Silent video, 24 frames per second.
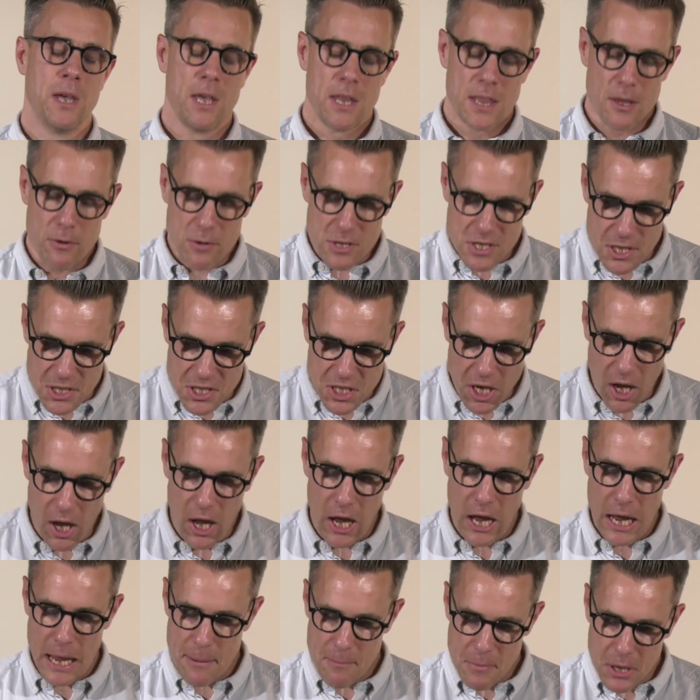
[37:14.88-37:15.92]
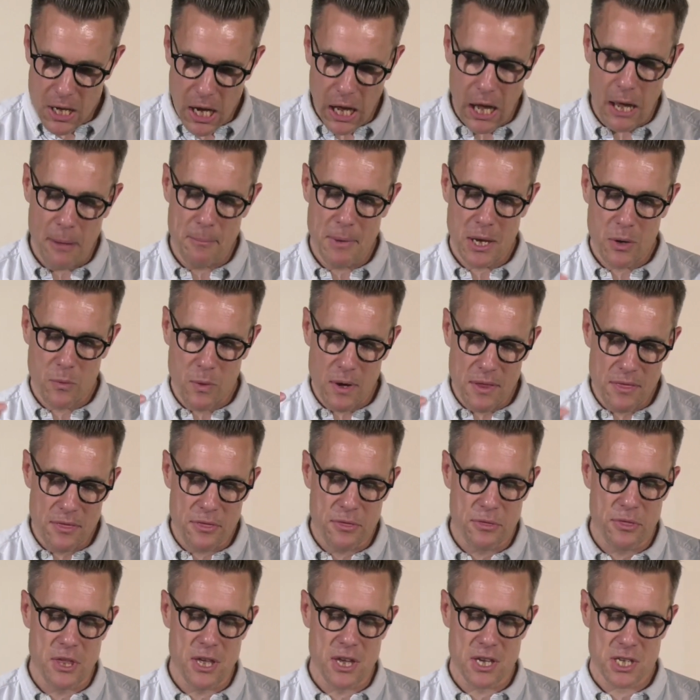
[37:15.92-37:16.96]
There is a time coming when
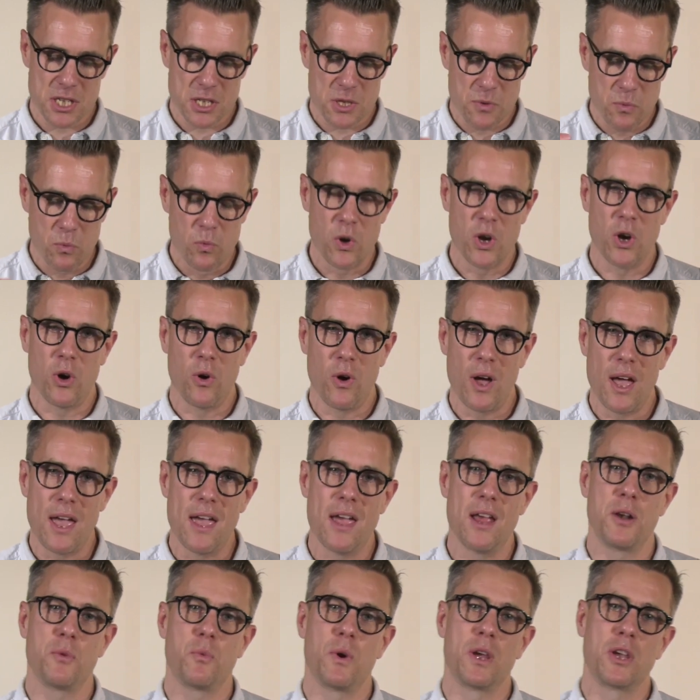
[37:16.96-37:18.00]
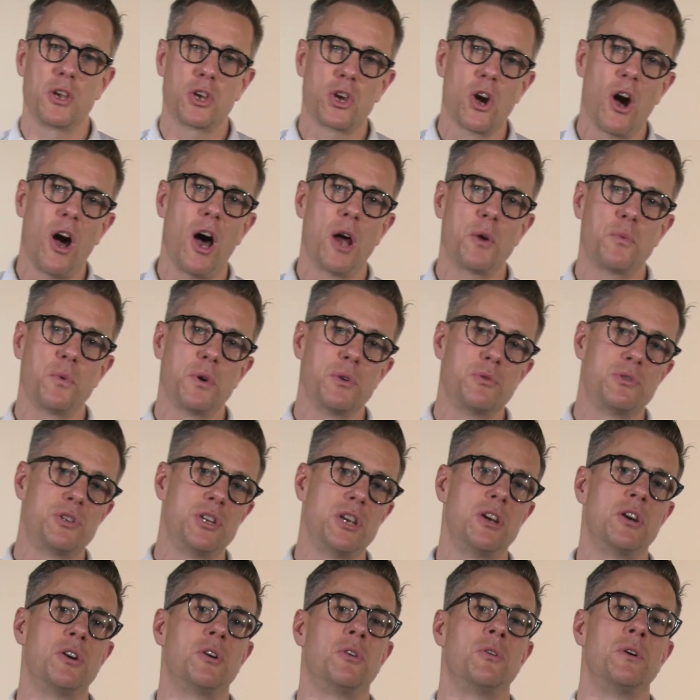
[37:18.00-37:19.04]
this will end, when God will
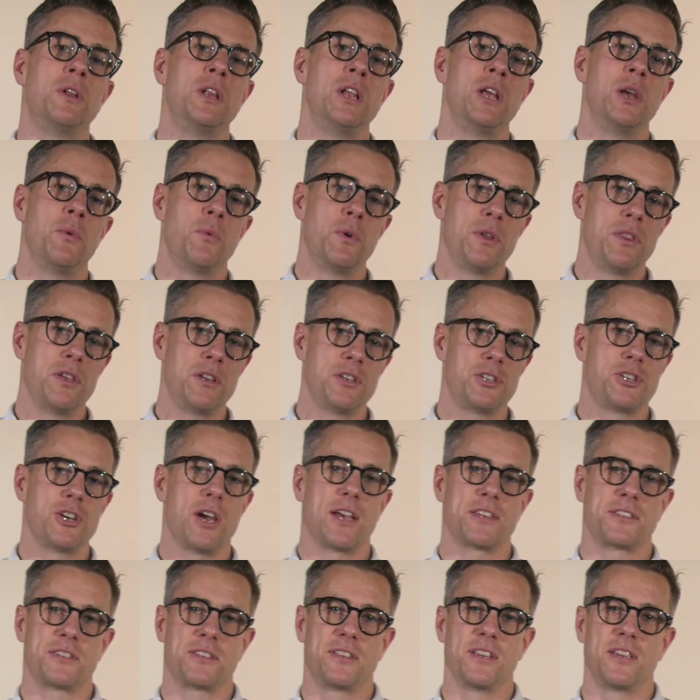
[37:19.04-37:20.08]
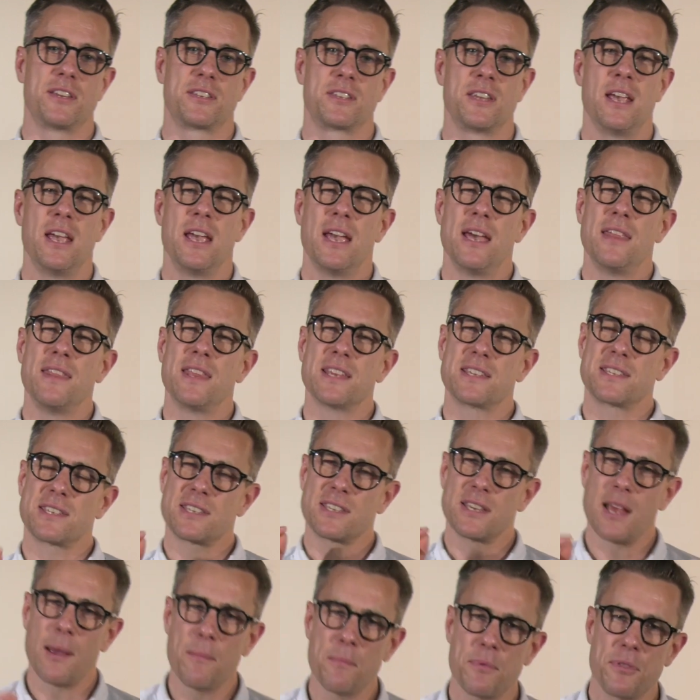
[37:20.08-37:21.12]
deal with injustice. And there's
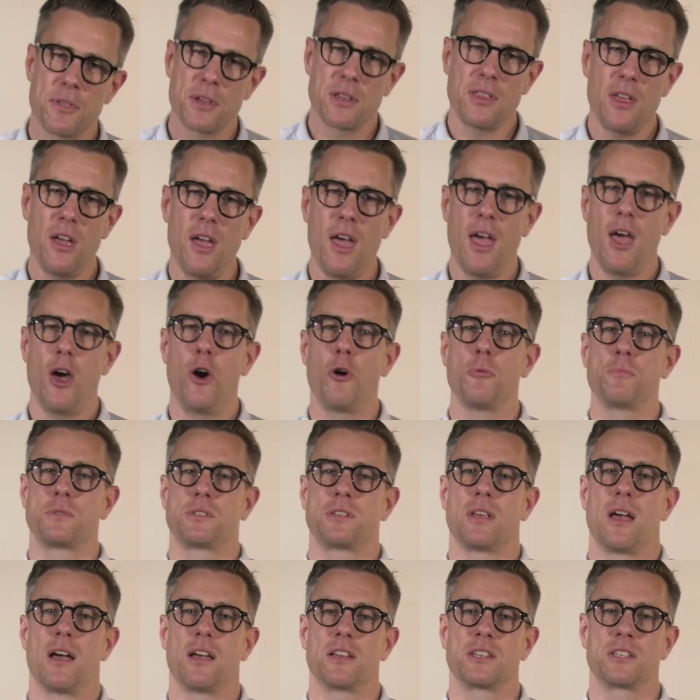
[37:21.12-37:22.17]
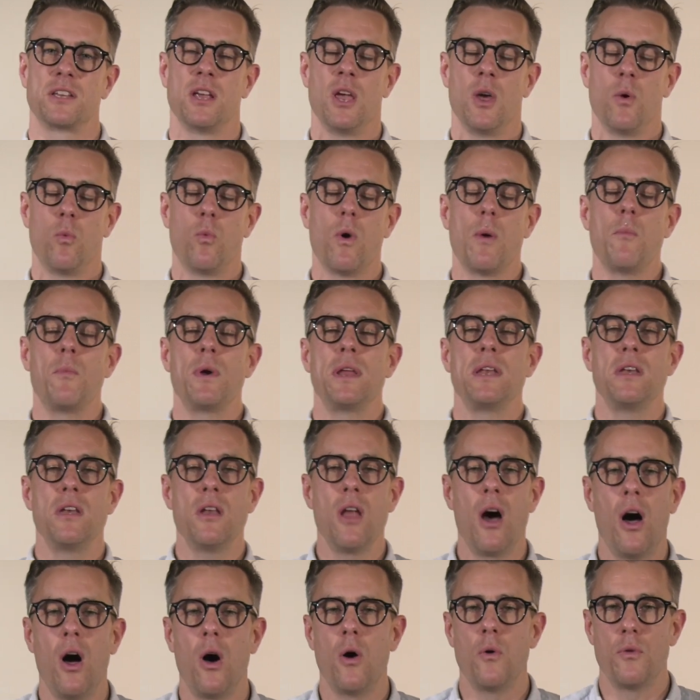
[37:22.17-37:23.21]
something that helps us when we
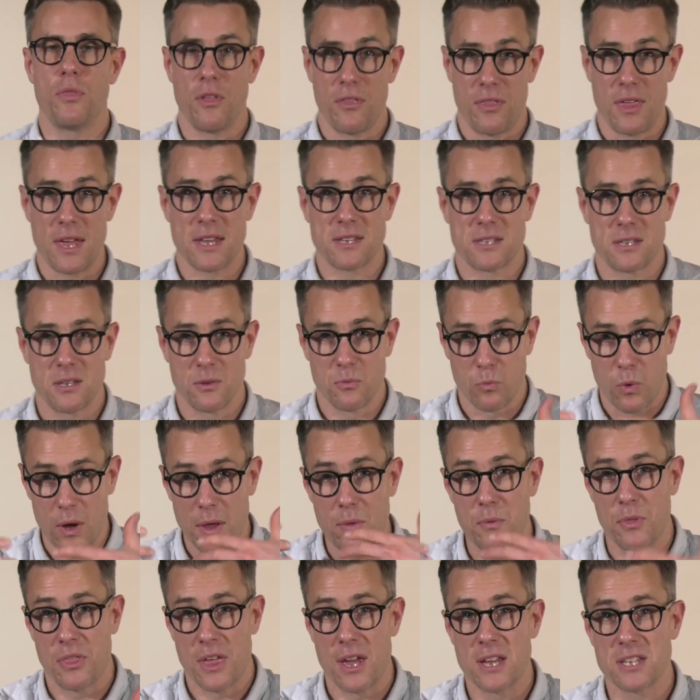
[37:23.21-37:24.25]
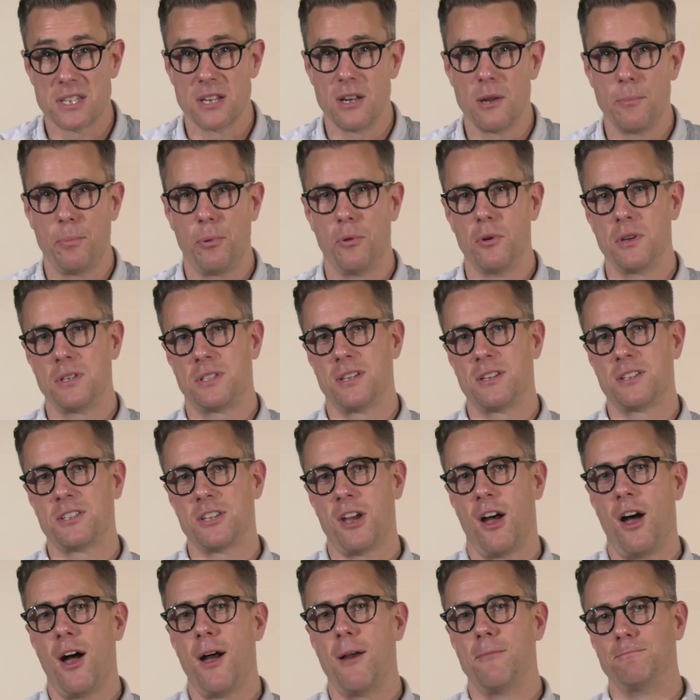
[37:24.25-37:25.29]
know that there's an appointed
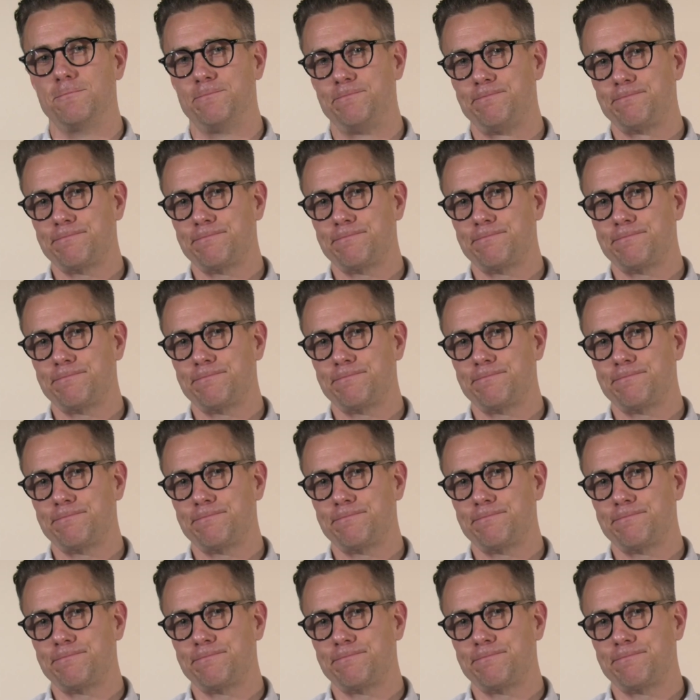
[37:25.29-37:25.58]
time.